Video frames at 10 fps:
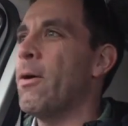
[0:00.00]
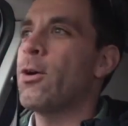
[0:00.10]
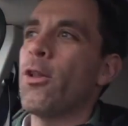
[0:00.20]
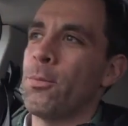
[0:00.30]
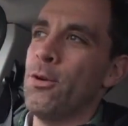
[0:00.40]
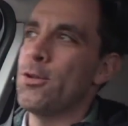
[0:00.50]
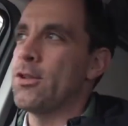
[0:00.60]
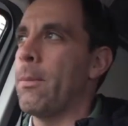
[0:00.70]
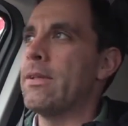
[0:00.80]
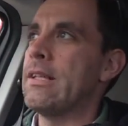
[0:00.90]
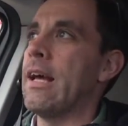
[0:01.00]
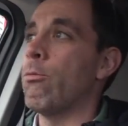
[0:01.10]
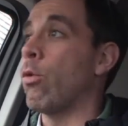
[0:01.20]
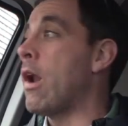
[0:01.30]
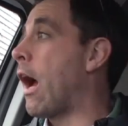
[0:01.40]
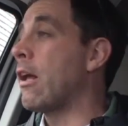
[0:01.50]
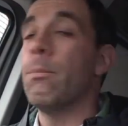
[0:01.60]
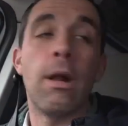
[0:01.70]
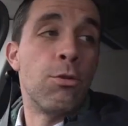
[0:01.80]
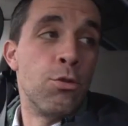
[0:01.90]
uh, we called the producers up and said, we're not
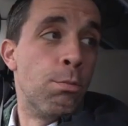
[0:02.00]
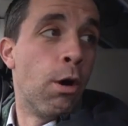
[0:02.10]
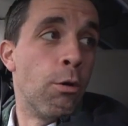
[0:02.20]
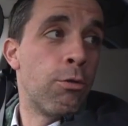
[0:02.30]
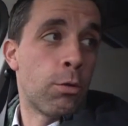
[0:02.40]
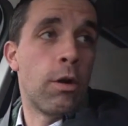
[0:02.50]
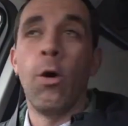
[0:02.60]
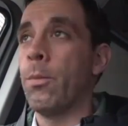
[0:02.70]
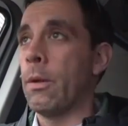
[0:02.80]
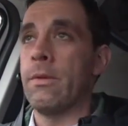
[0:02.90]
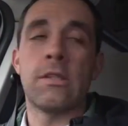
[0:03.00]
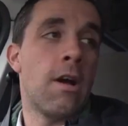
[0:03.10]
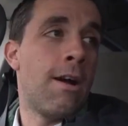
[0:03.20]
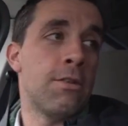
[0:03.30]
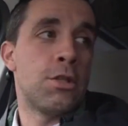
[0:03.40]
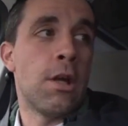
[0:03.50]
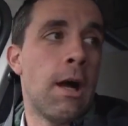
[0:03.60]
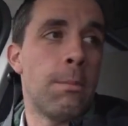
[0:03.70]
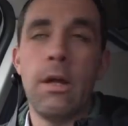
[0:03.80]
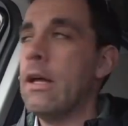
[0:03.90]
gonna be able to do both. We're gonna open up this coffee
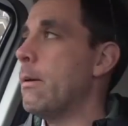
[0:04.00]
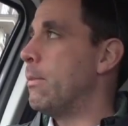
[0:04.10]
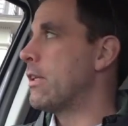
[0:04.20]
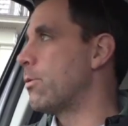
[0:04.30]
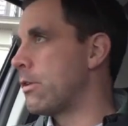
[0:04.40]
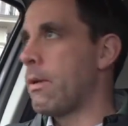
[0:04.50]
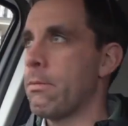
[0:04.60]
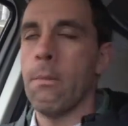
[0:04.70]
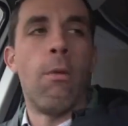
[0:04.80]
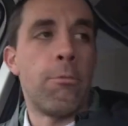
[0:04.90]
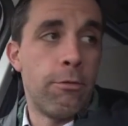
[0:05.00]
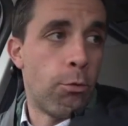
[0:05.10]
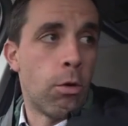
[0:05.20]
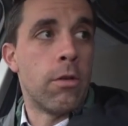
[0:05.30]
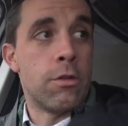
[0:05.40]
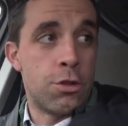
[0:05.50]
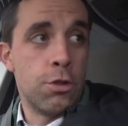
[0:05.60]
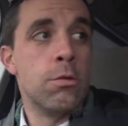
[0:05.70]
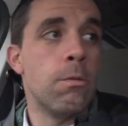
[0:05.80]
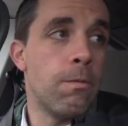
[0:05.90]
shop. This was maybe a month before the
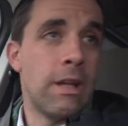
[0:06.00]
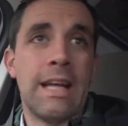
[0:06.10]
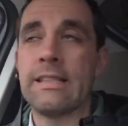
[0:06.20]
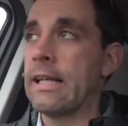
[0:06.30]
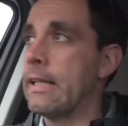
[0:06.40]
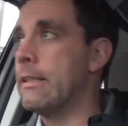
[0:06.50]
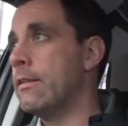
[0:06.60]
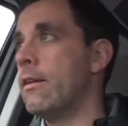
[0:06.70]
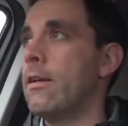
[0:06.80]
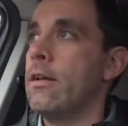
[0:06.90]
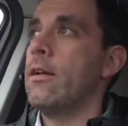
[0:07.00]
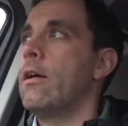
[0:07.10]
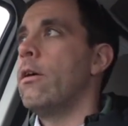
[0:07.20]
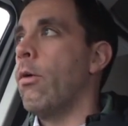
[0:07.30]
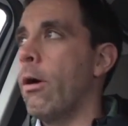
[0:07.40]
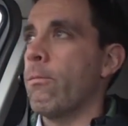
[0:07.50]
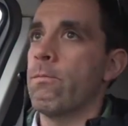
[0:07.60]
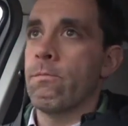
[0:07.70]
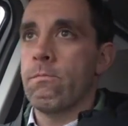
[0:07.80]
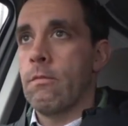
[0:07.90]
shoot, and they said, well,
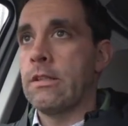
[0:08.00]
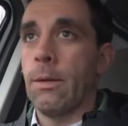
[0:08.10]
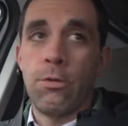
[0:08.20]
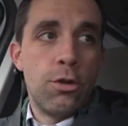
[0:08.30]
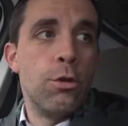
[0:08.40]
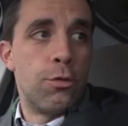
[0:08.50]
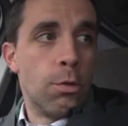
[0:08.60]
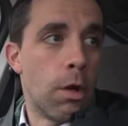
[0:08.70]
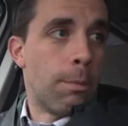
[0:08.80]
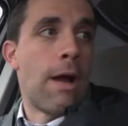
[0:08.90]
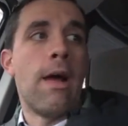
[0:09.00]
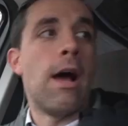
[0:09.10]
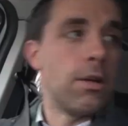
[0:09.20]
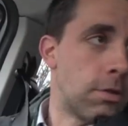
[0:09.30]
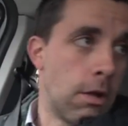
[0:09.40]
it's up to you if you want to buy the house or